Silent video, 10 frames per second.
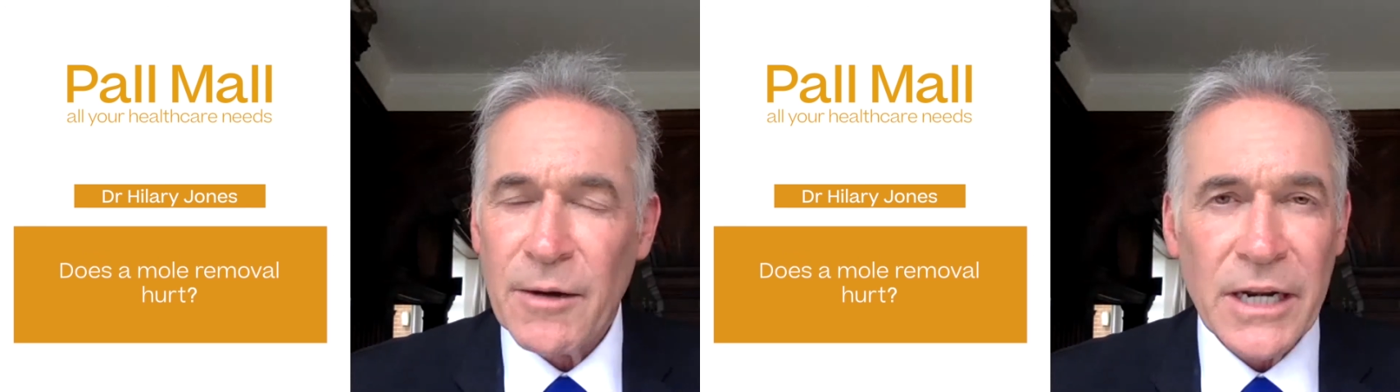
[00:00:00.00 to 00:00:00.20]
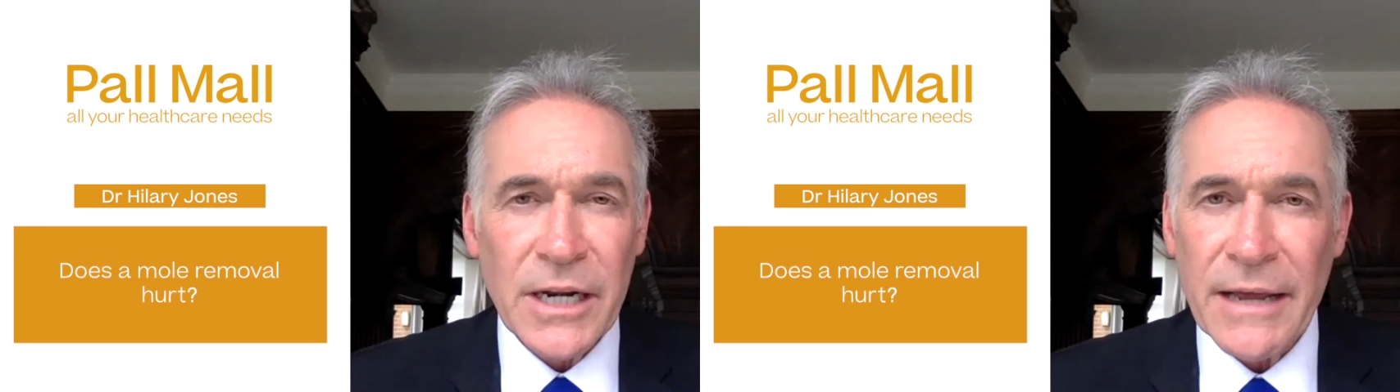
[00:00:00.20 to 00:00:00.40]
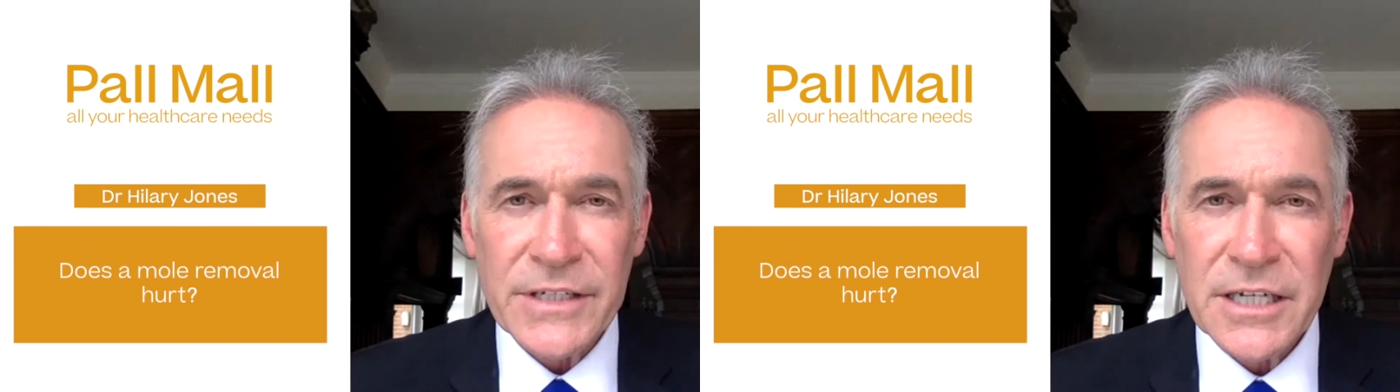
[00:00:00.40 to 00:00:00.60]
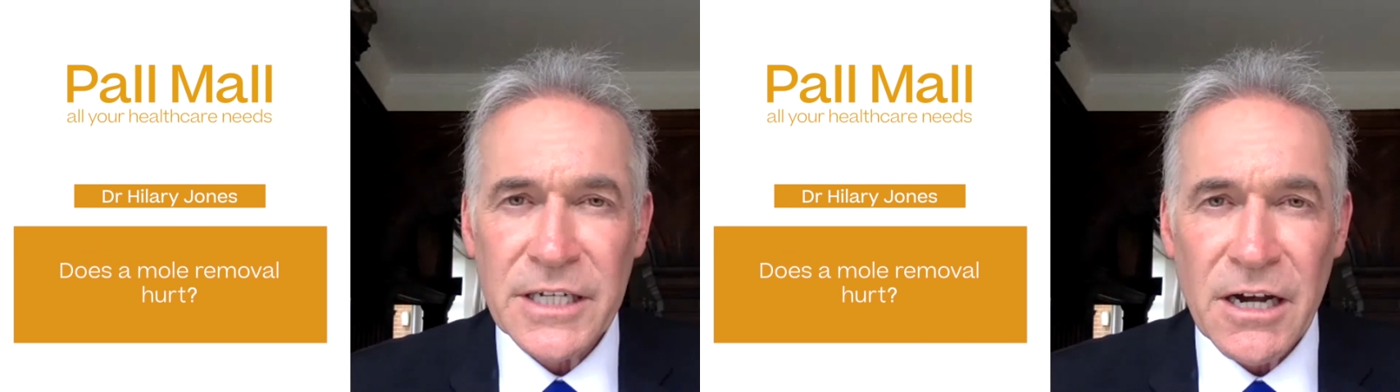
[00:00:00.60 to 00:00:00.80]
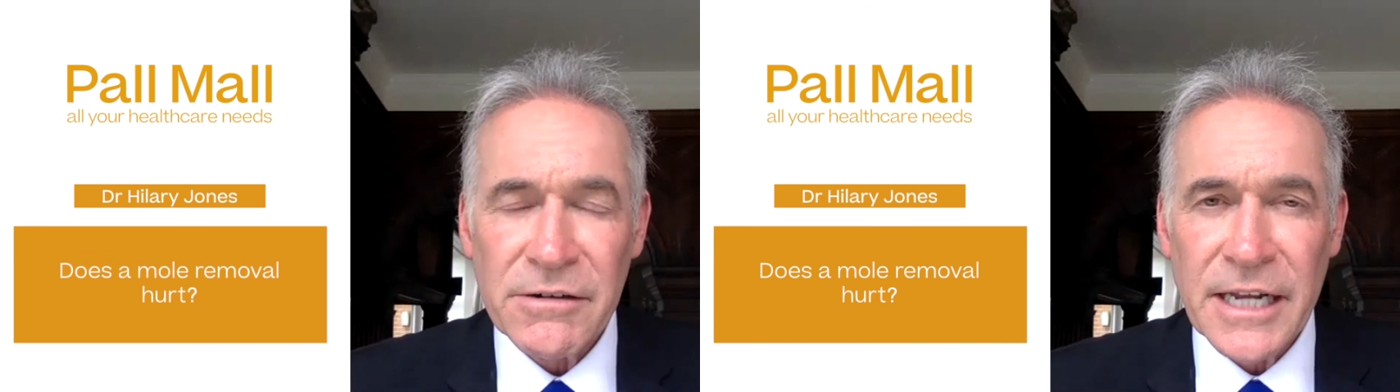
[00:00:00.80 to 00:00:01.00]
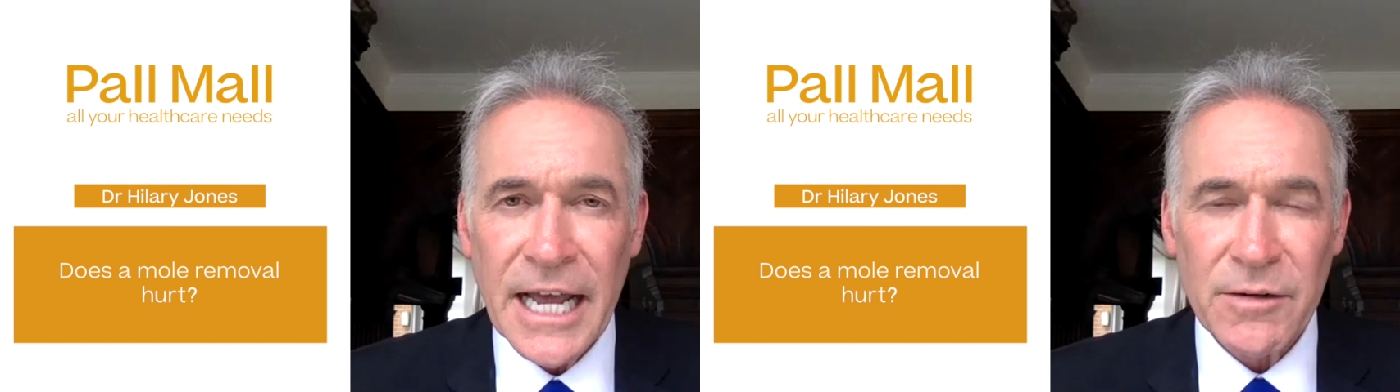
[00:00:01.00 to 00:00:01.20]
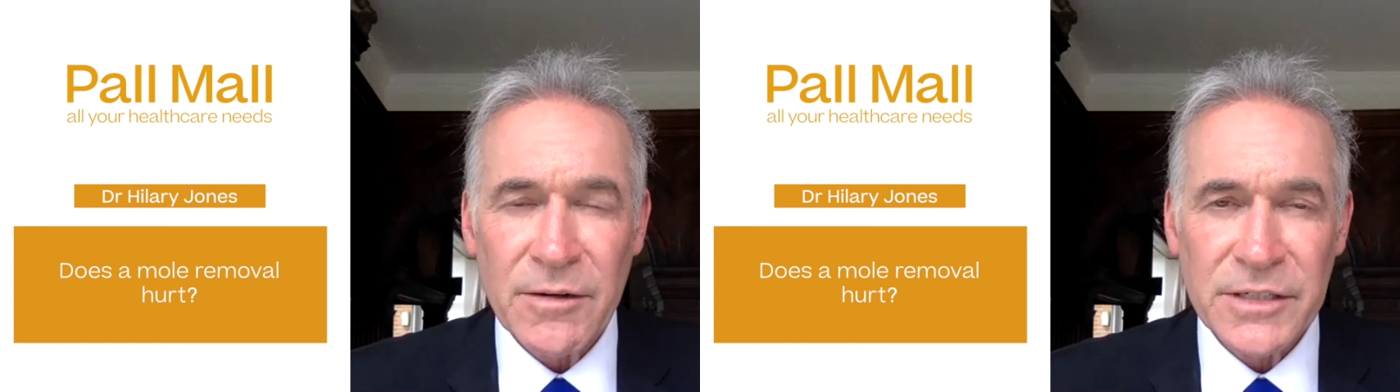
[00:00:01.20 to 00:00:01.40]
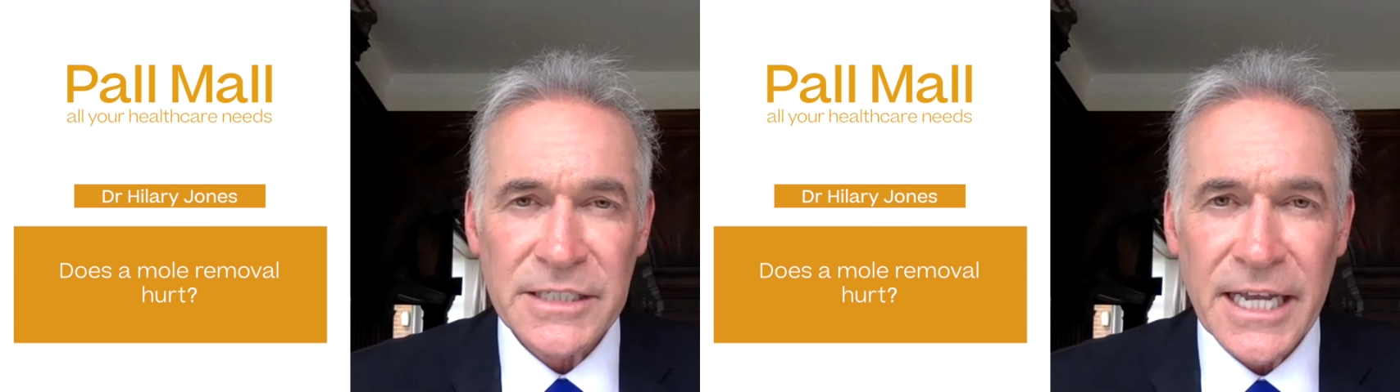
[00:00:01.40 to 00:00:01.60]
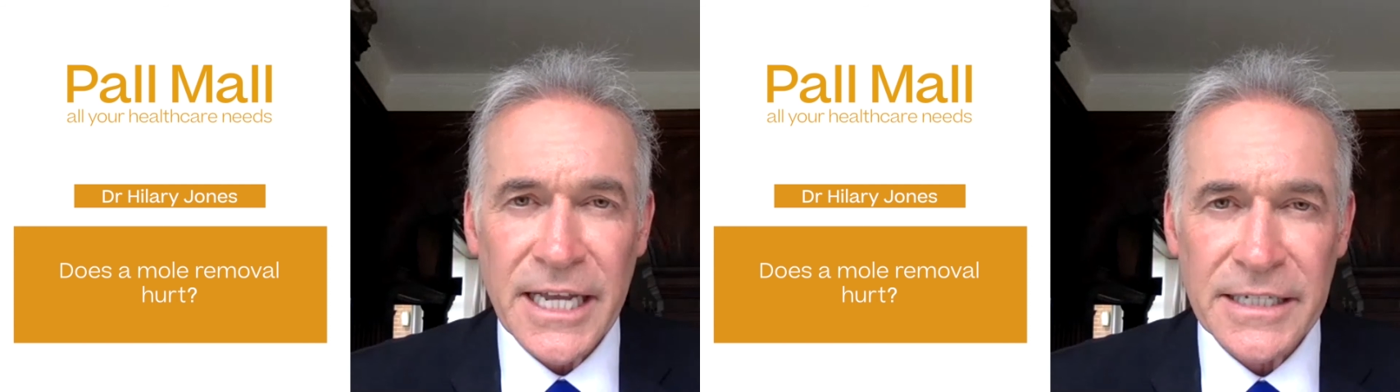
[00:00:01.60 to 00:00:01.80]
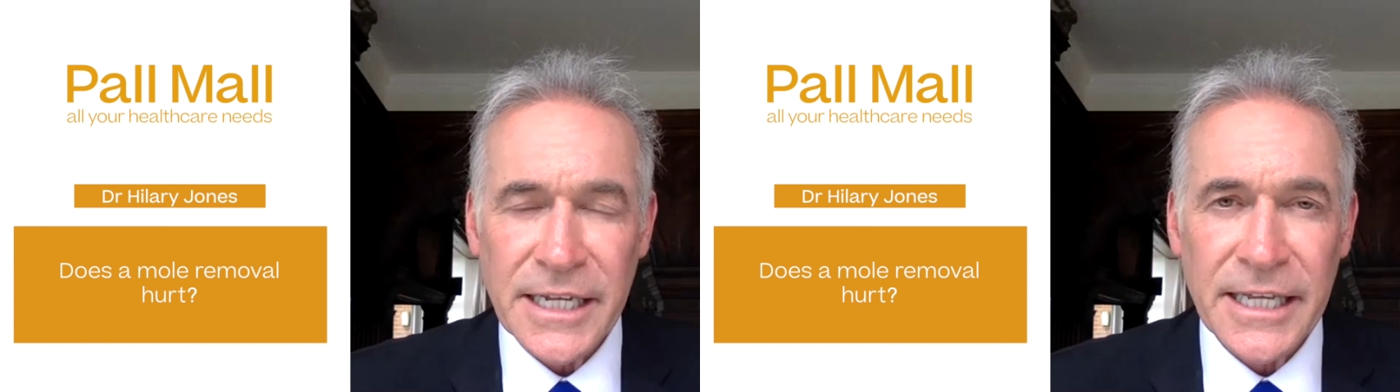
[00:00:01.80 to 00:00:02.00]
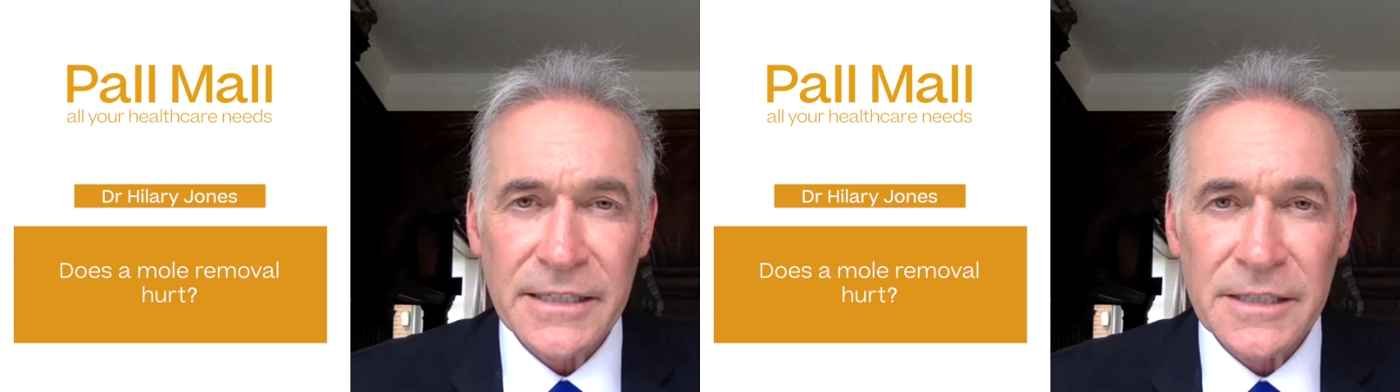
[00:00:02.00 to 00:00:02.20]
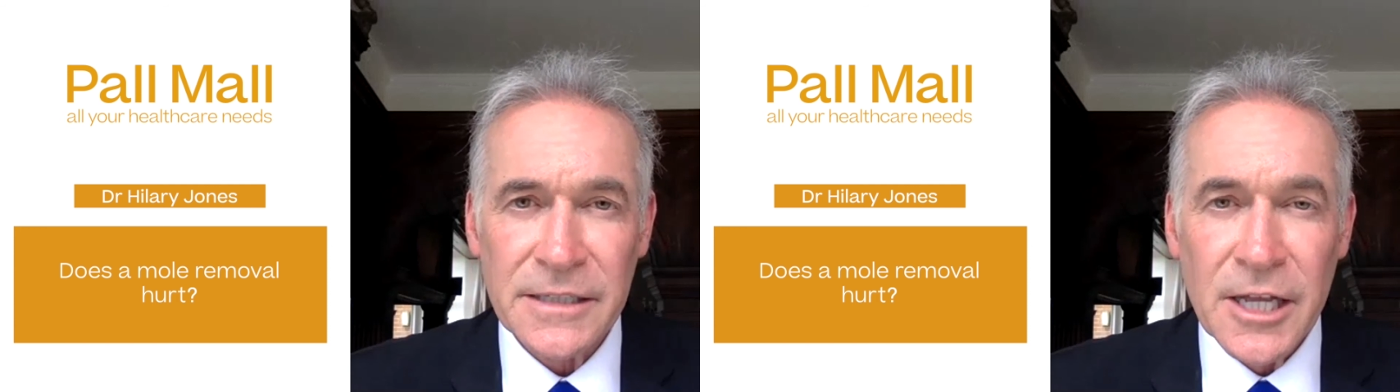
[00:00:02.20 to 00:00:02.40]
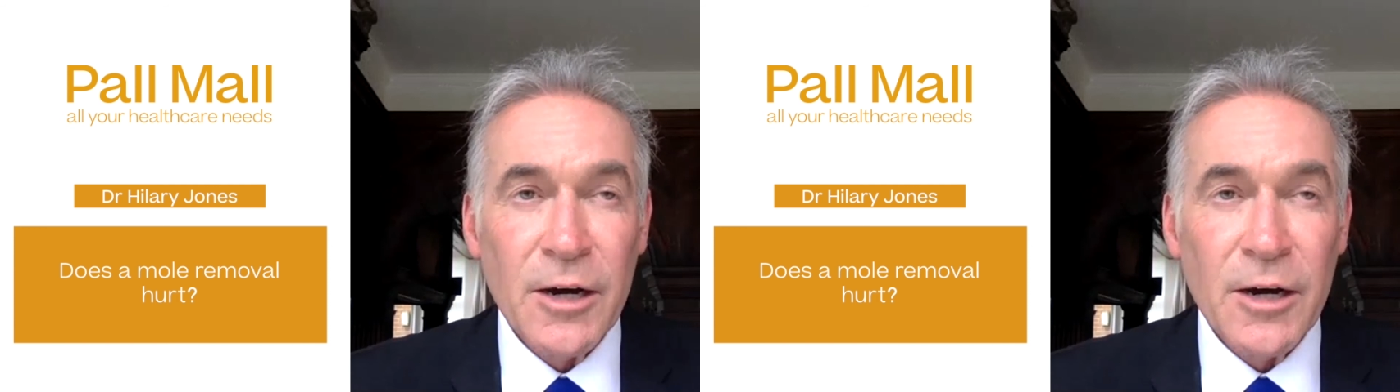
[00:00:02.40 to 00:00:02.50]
Will I have a scar, and how long does it take to heal?